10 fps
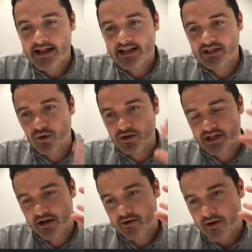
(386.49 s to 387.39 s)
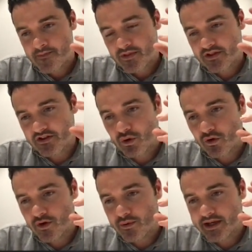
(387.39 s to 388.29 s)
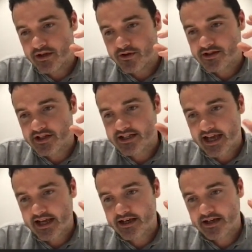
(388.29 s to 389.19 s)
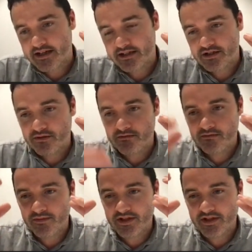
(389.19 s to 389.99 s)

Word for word: It's also the tool that we use to take some,